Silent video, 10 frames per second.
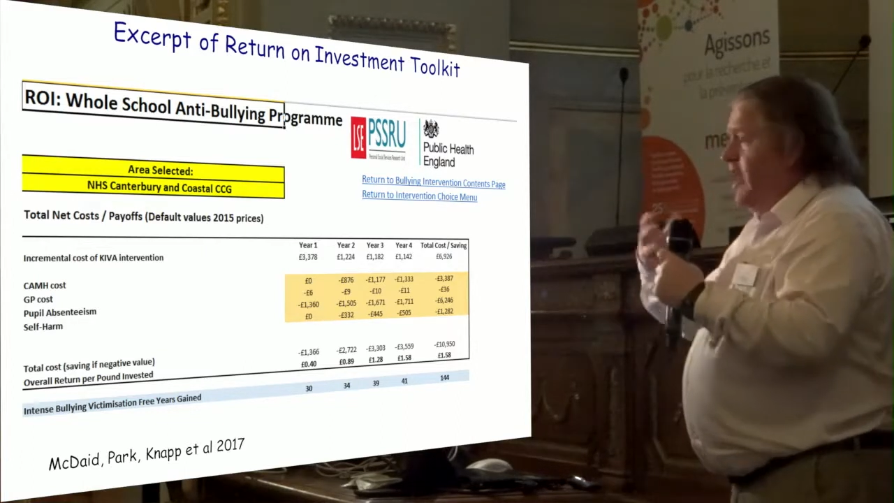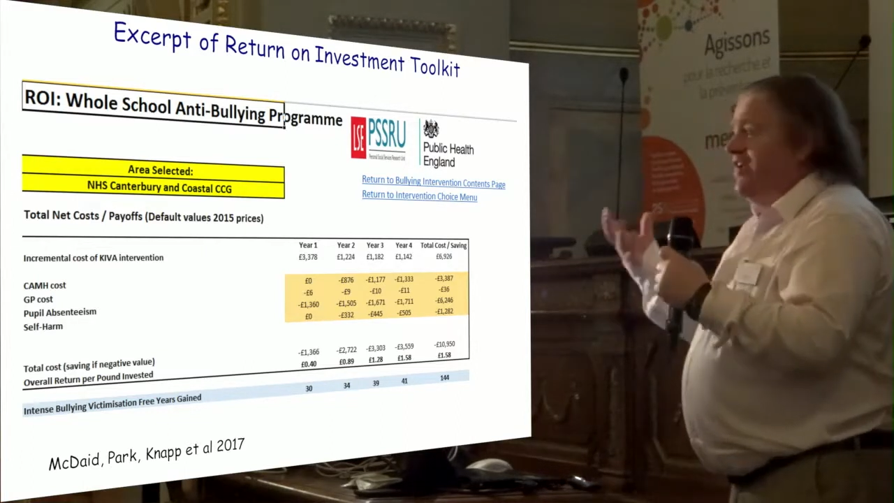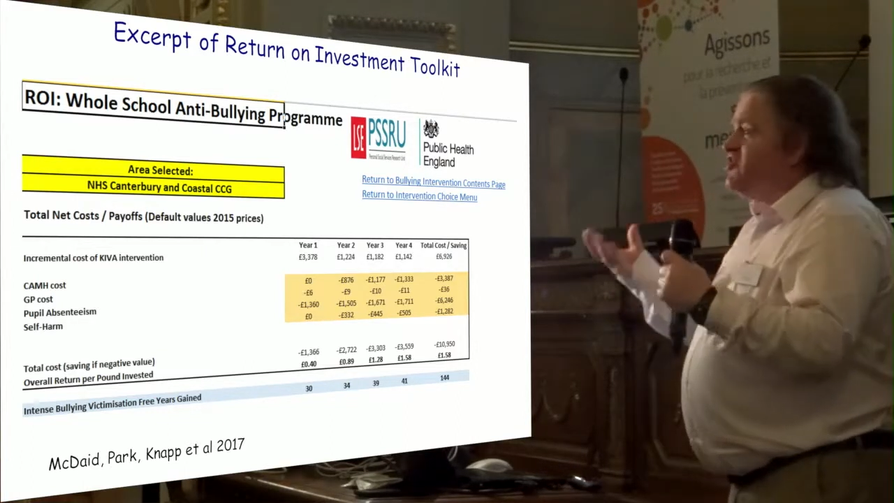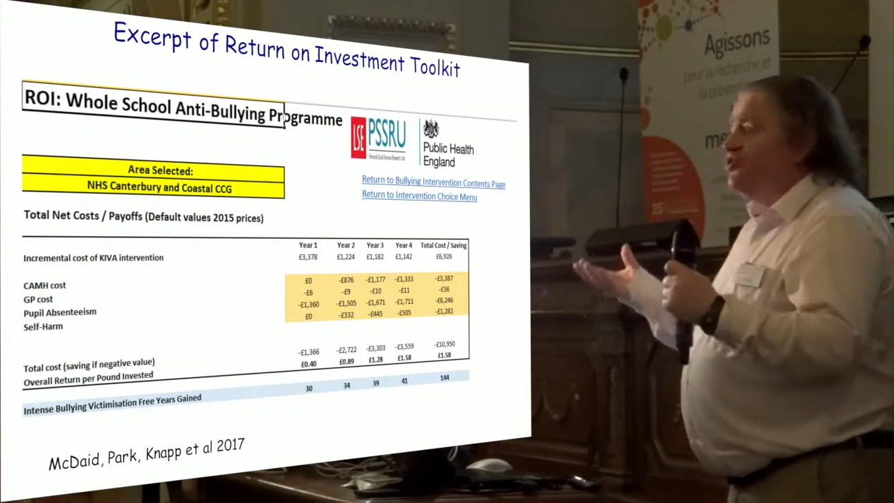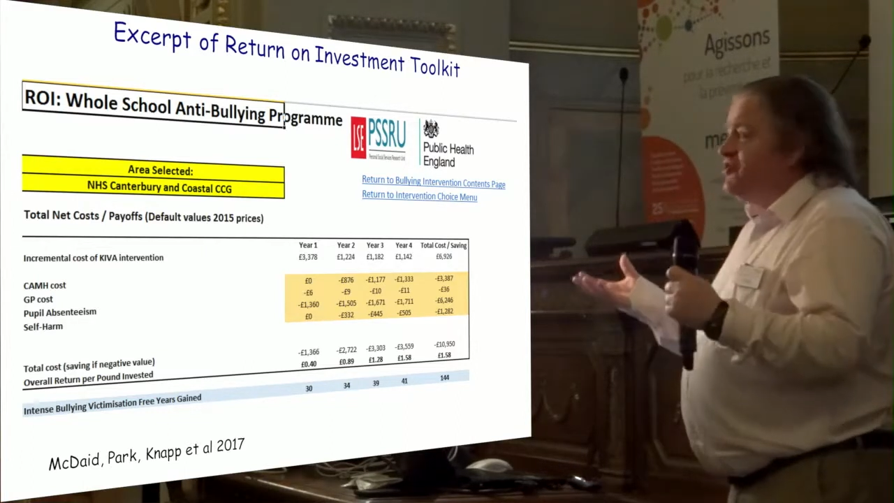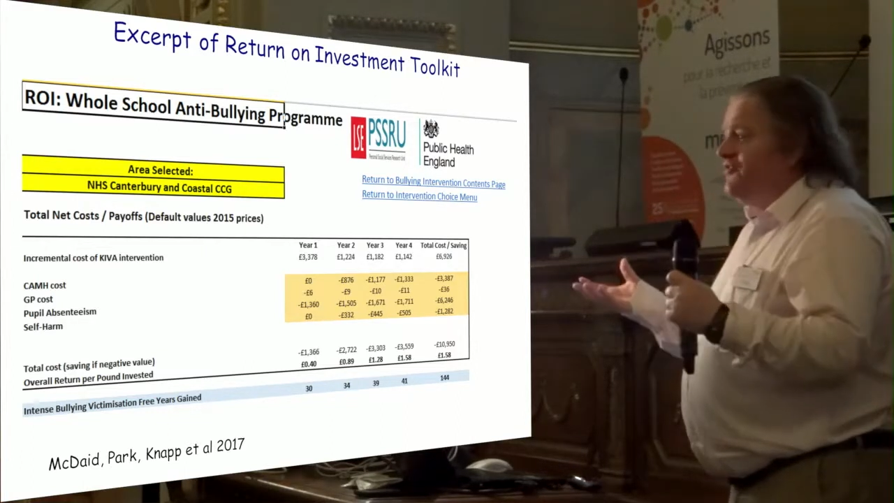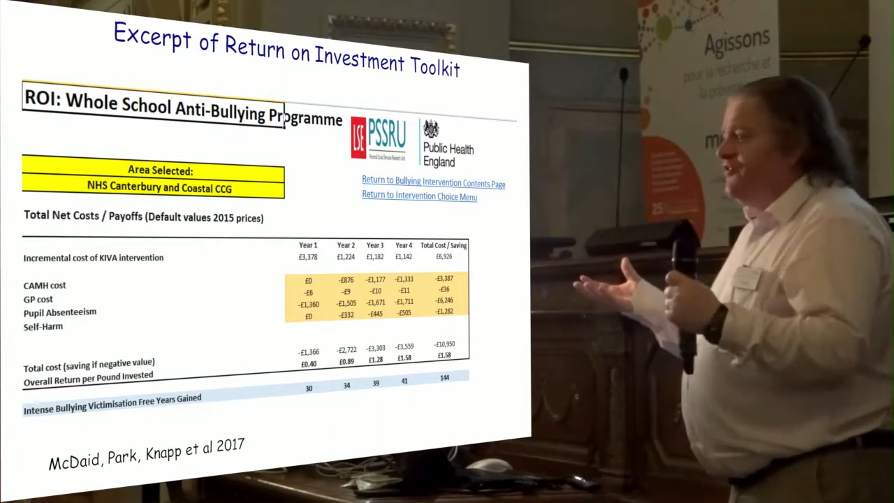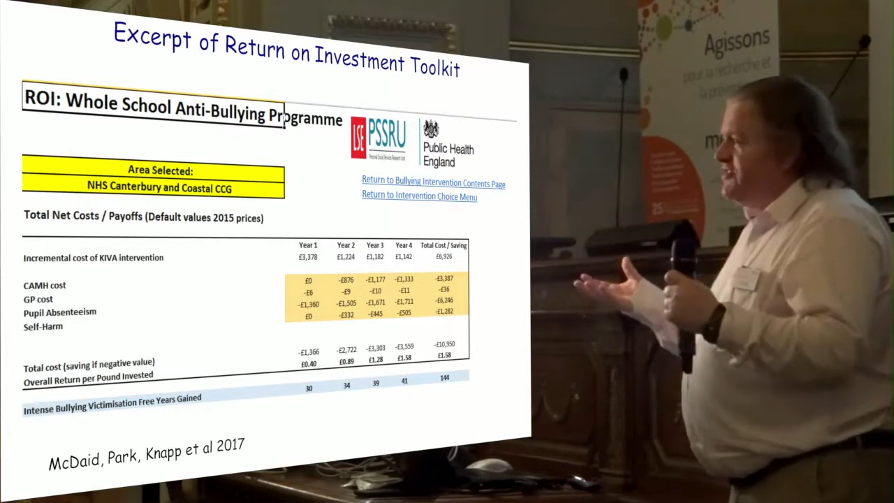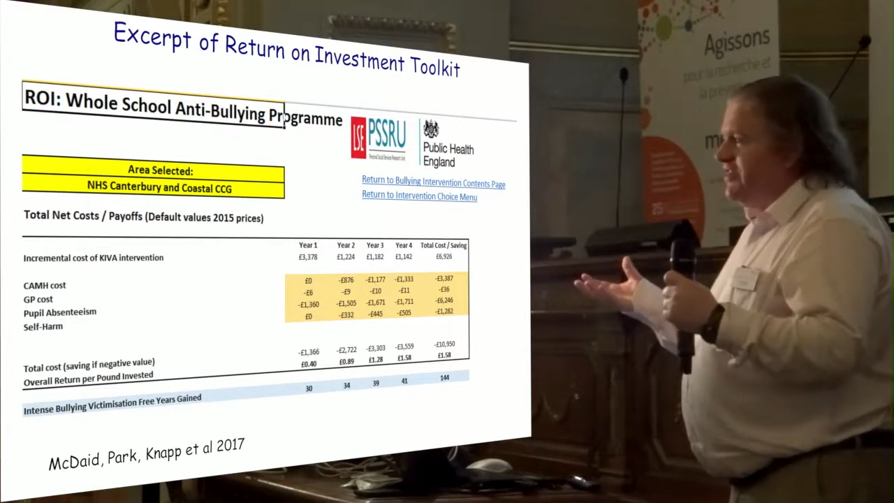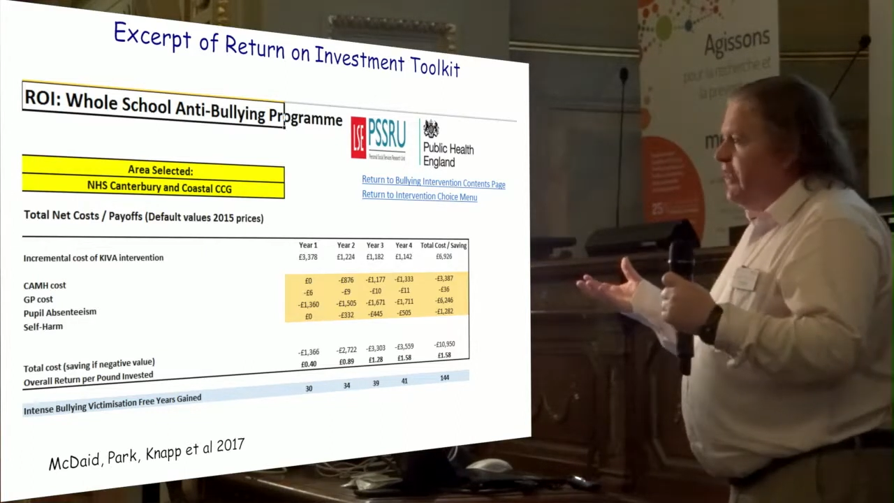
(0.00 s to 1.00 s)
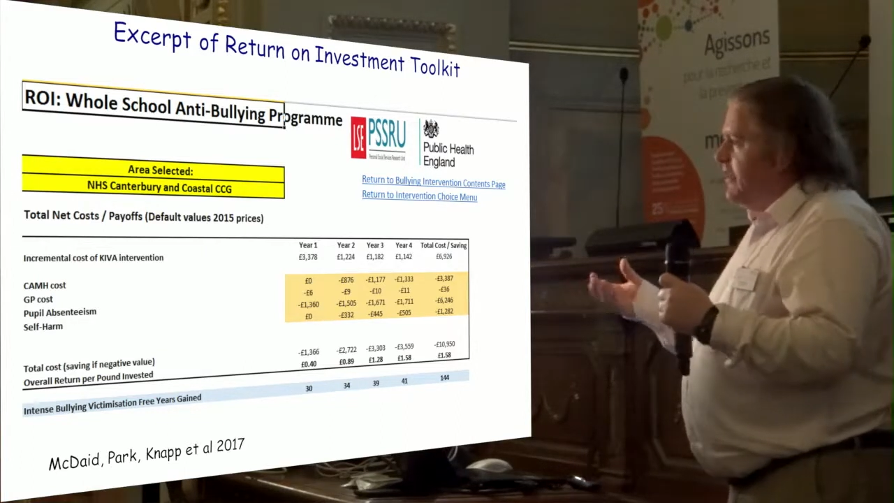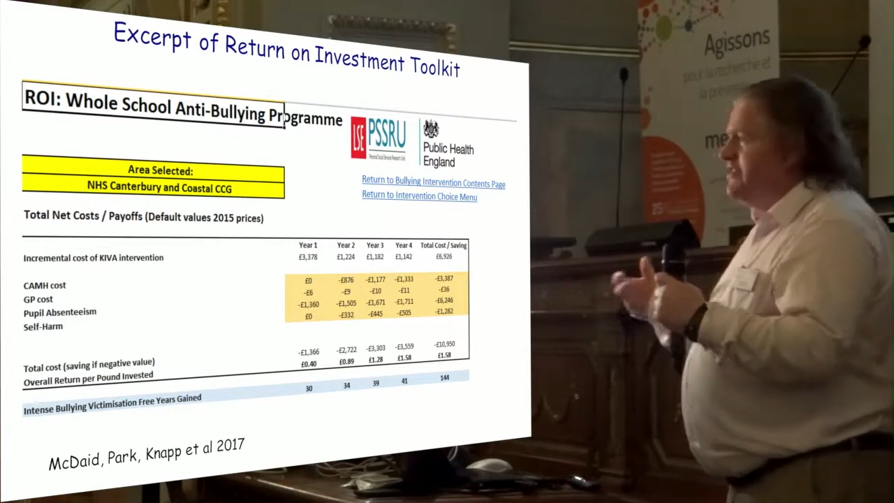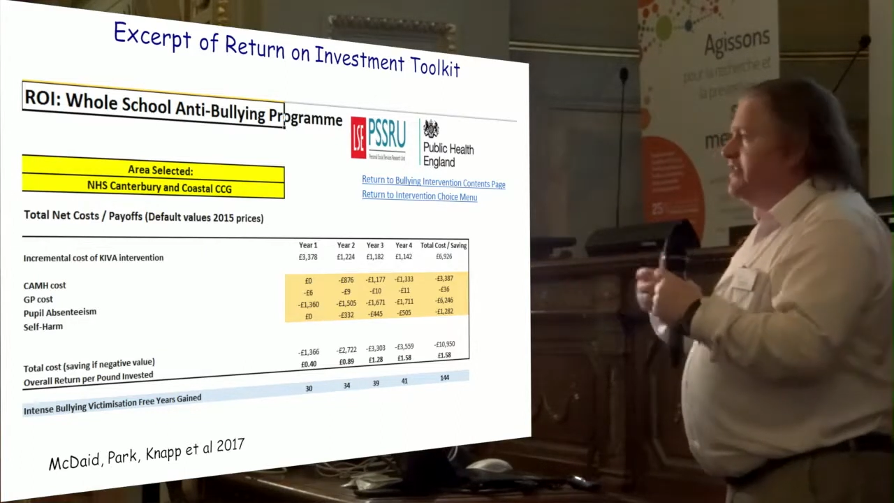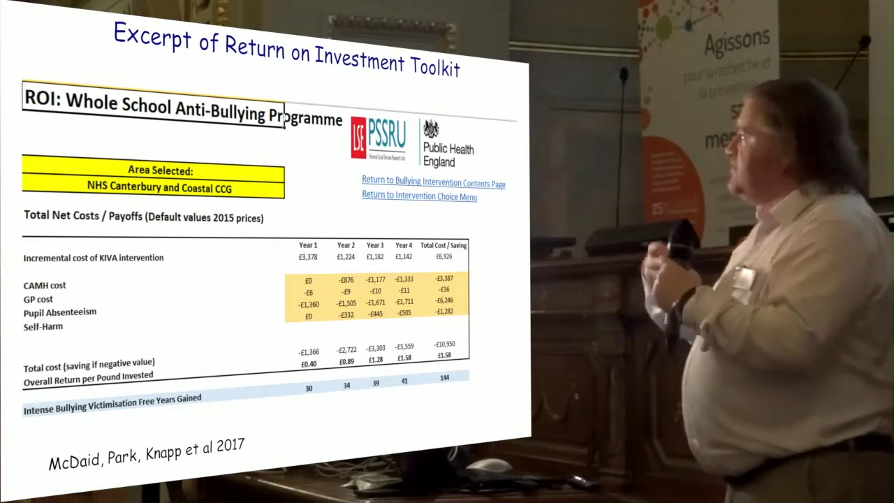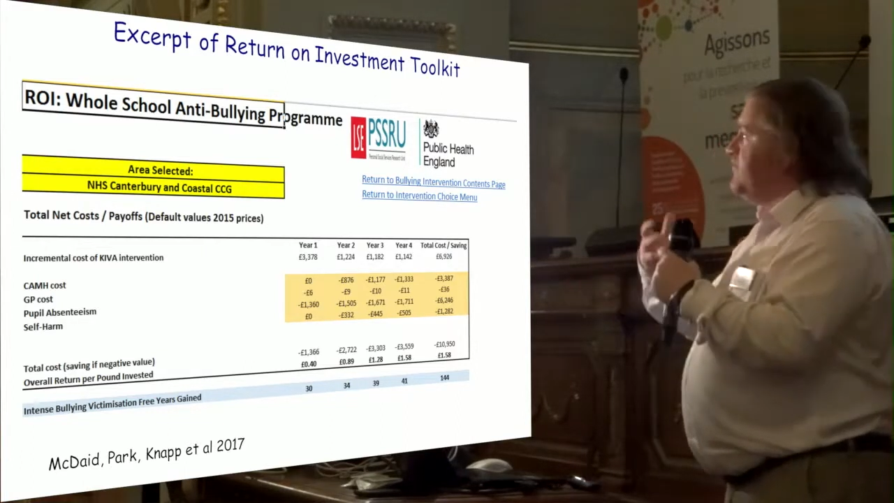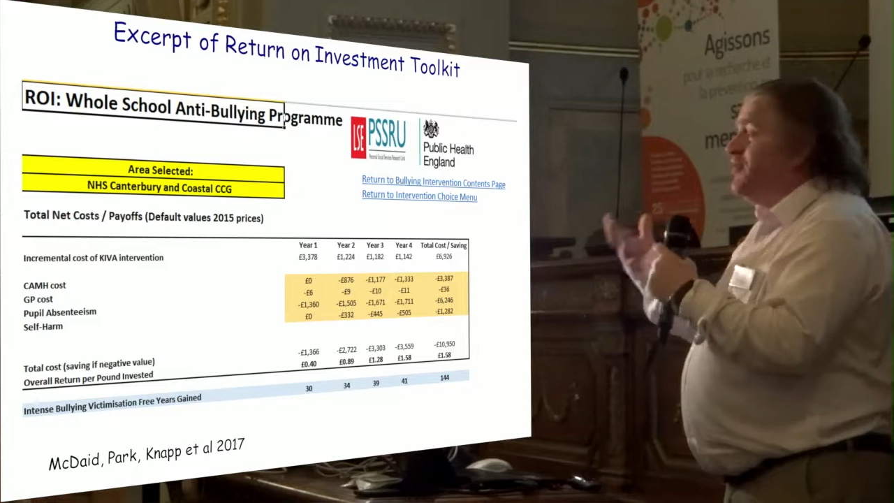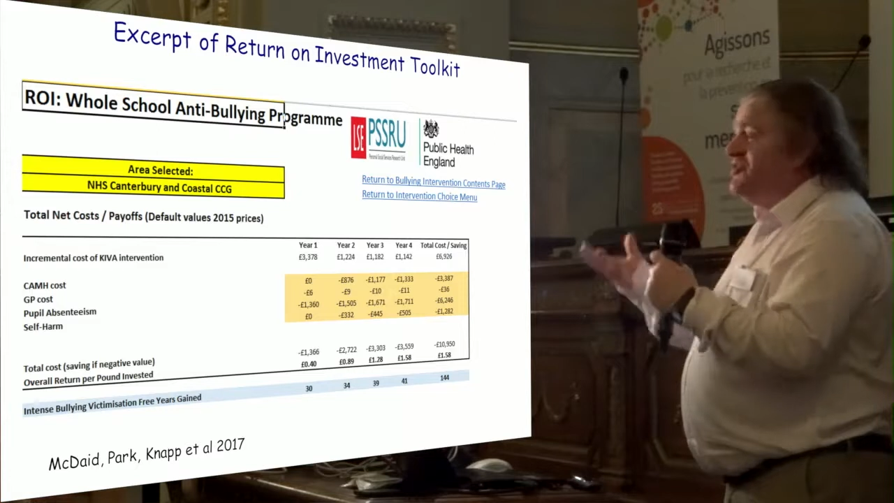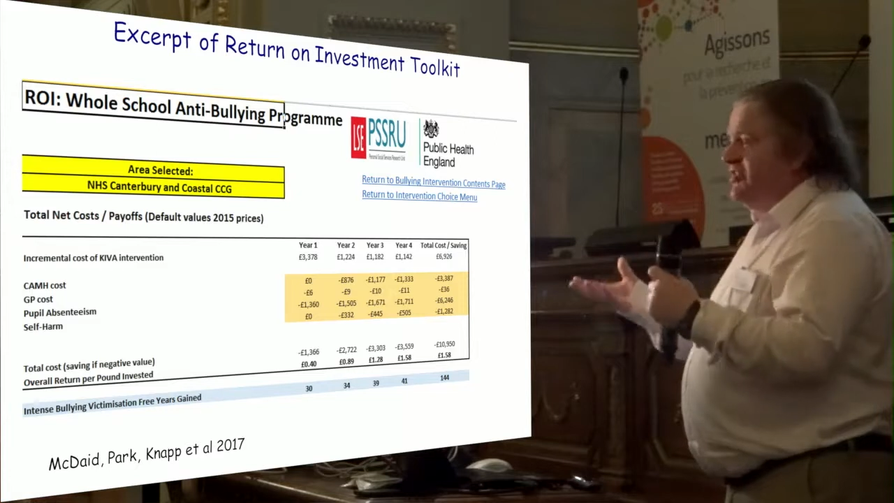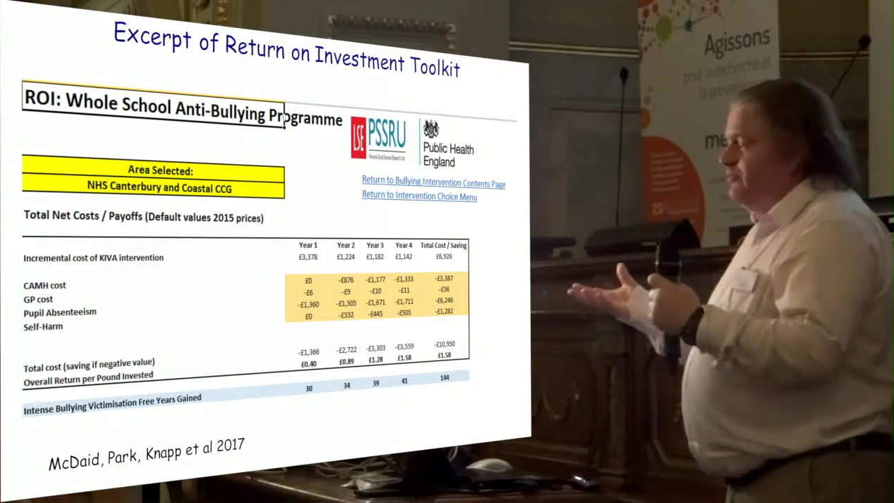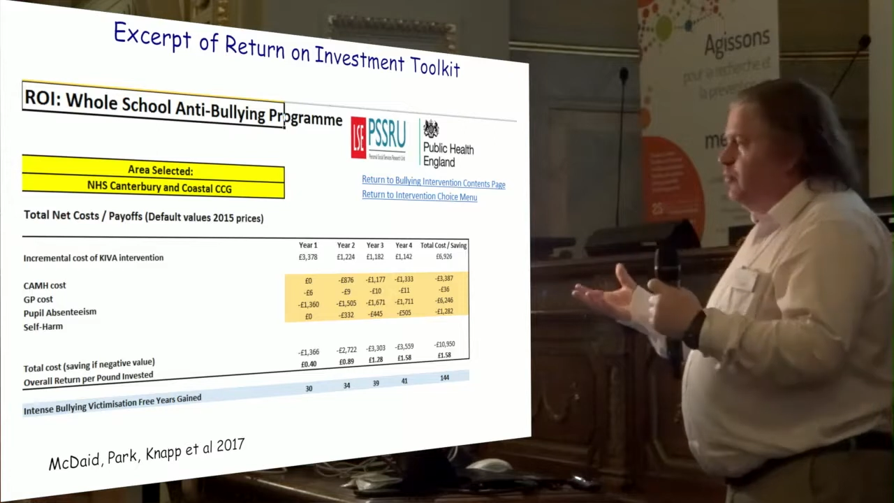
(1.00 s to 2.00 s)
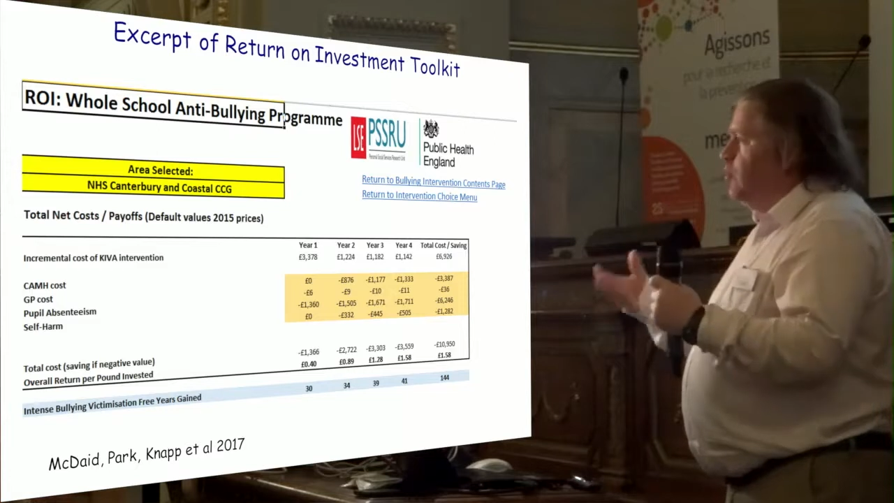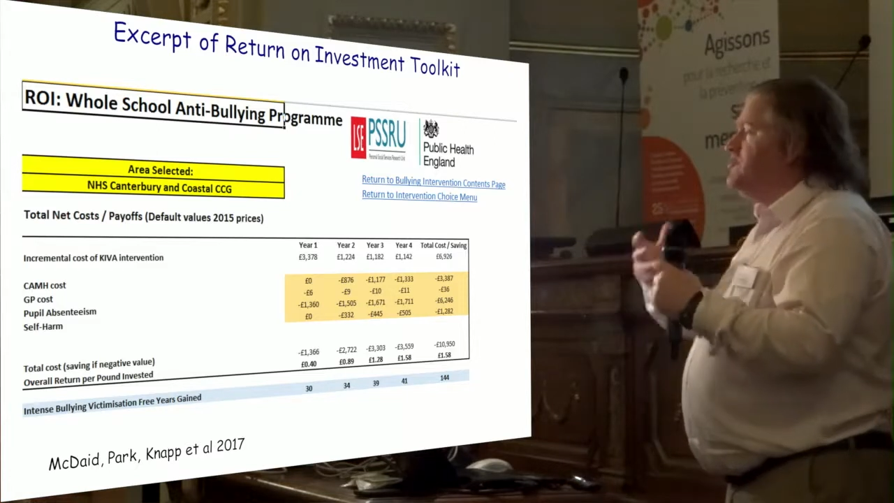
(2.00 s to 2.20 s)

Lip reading: It's not sophisticated, it's very simple,